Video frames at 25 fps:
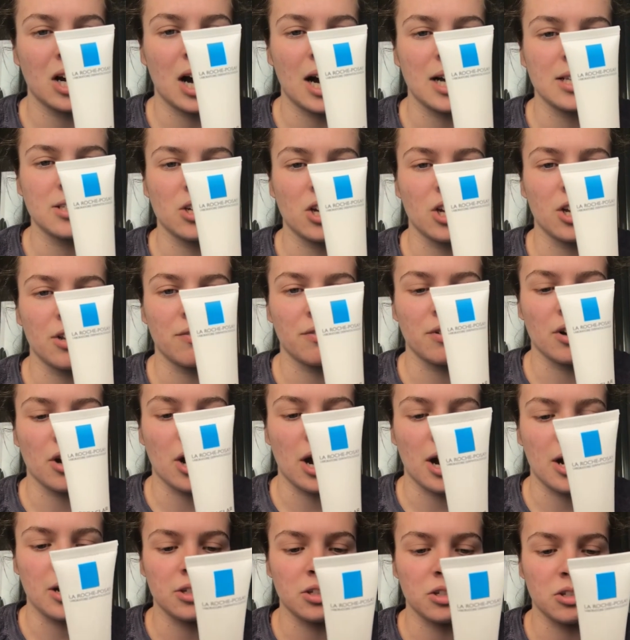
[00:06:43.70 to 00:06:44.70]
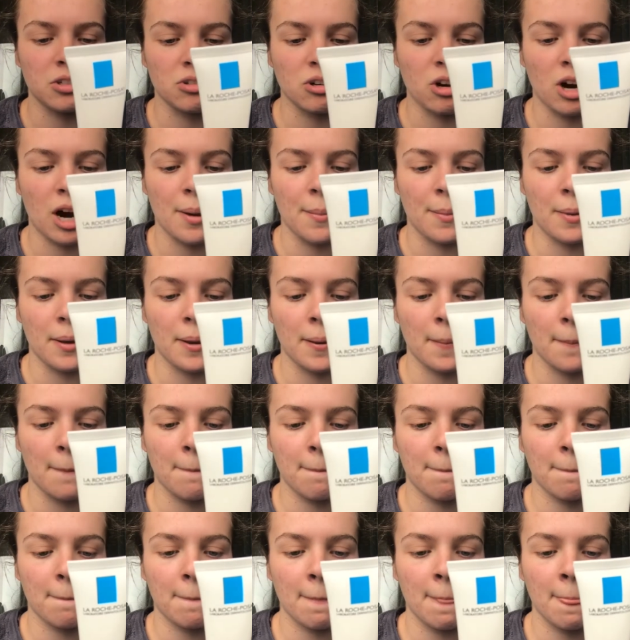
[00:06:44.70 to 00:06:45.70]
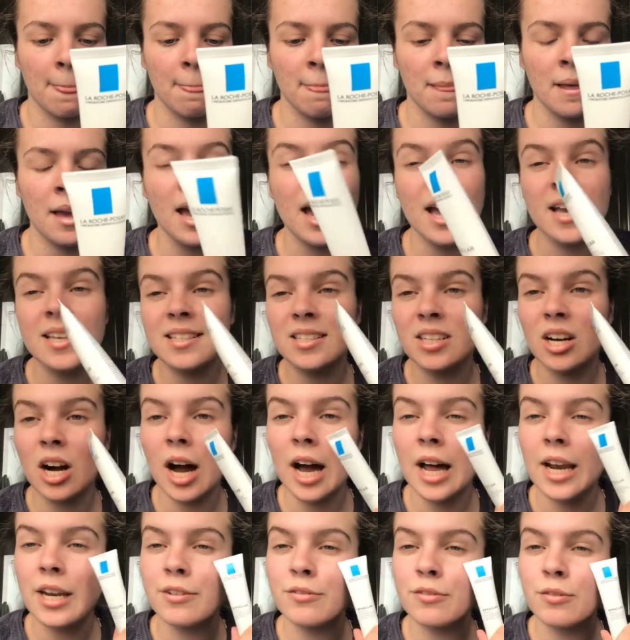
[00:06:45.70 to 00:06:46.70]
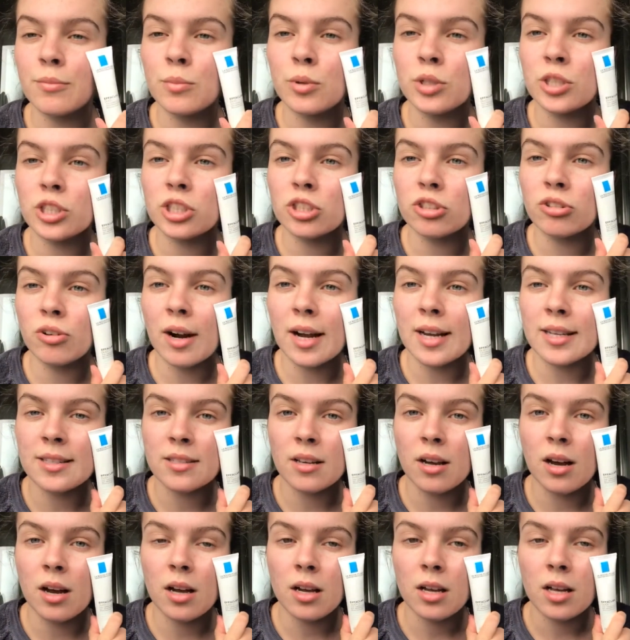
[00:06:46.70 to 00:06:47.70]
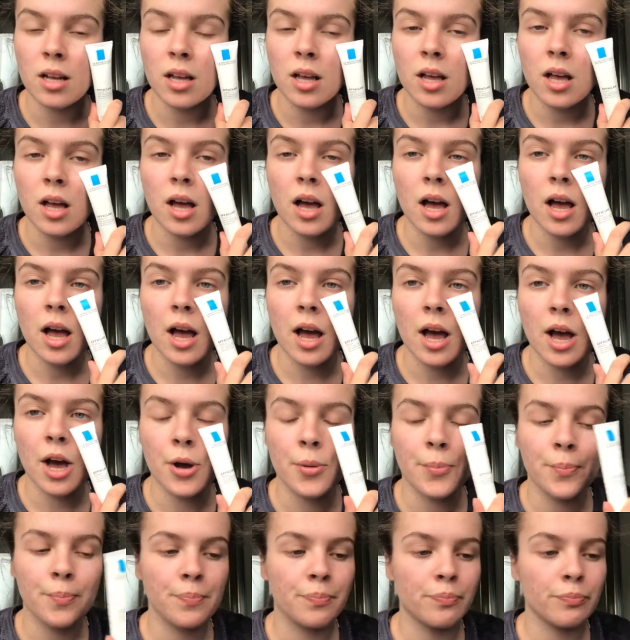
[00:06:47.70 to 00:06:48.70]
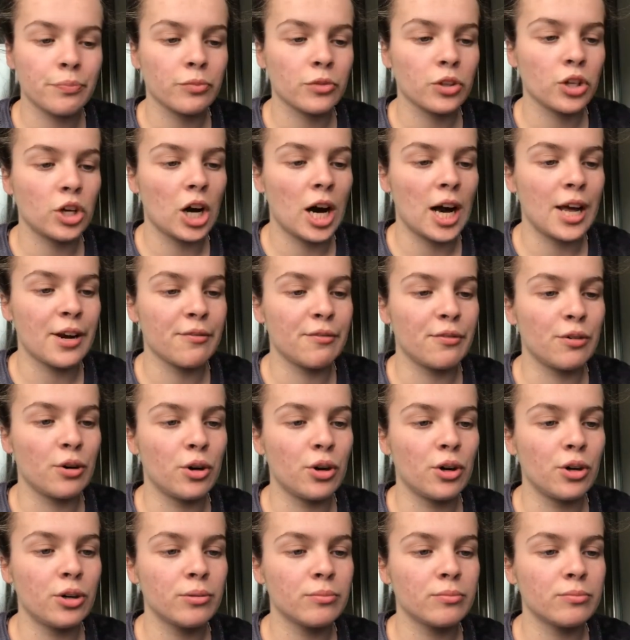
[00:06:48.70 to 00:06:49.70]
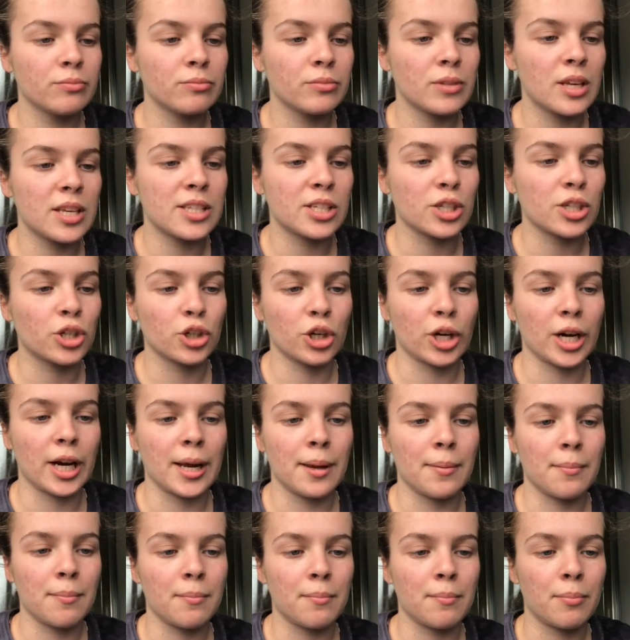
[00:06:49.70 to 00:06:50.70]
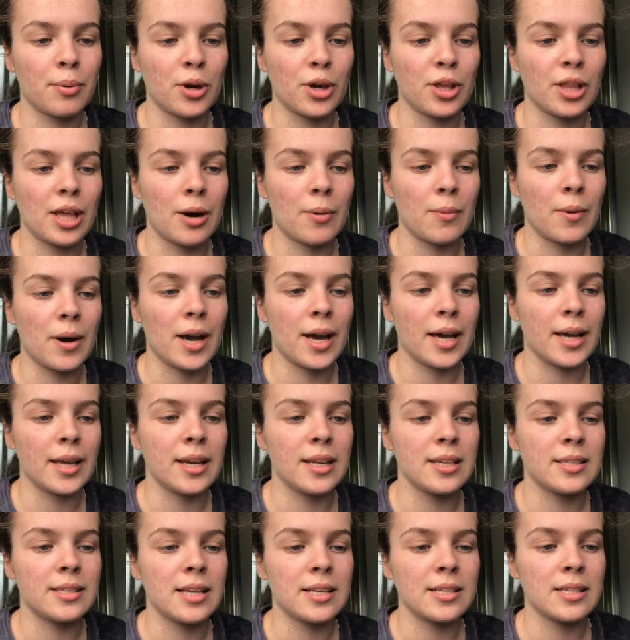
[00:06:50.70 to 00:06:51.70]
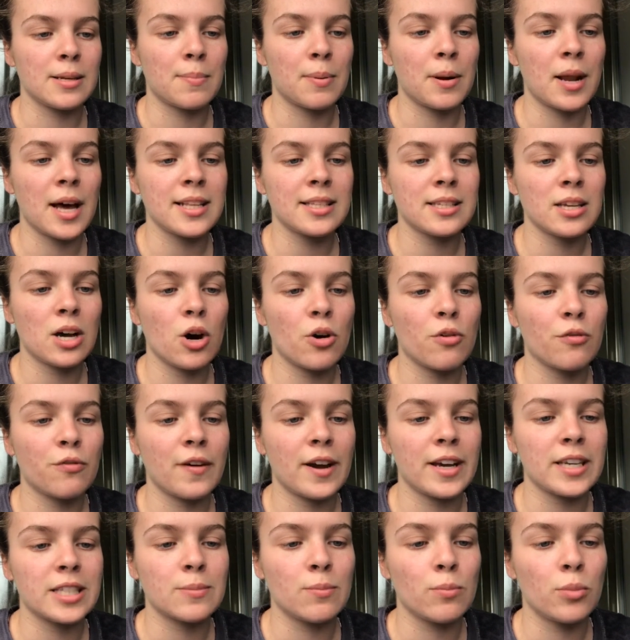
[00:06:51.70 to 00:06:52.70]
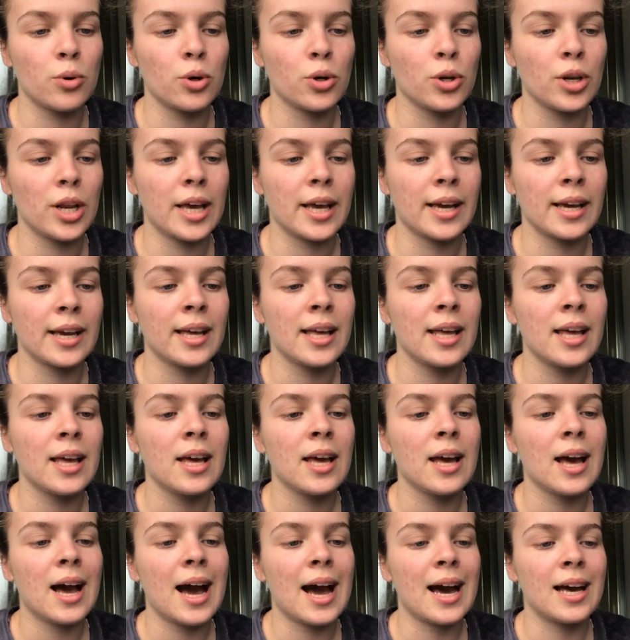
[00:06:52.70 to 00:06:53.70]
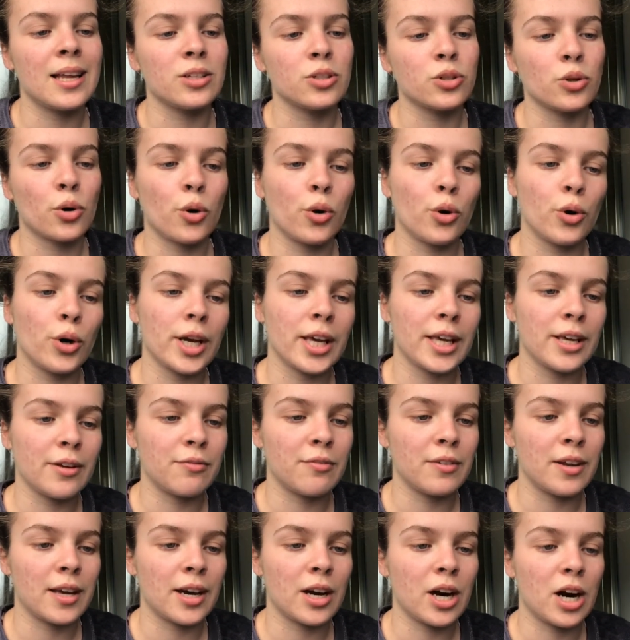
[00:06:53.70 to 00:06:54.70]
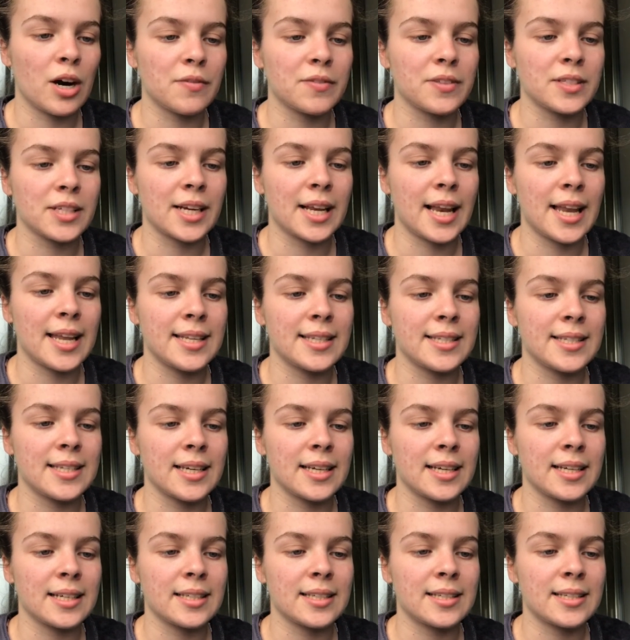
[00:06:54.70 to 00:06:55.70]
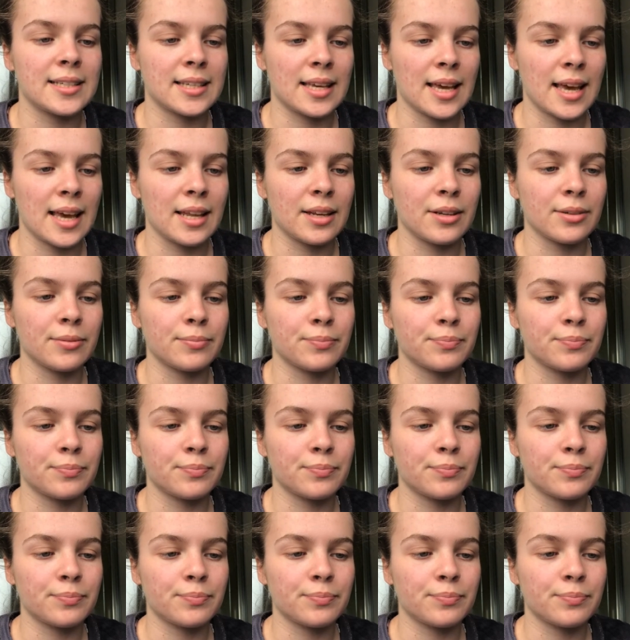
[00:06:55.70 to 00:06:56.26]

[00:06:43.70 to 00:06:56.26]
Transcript: I don't even know how to describe it. It's kind of a moisturiser, kind of not. It's a cream, put it that way. And it says apply to whole face morning and or evening after cleansing the skin.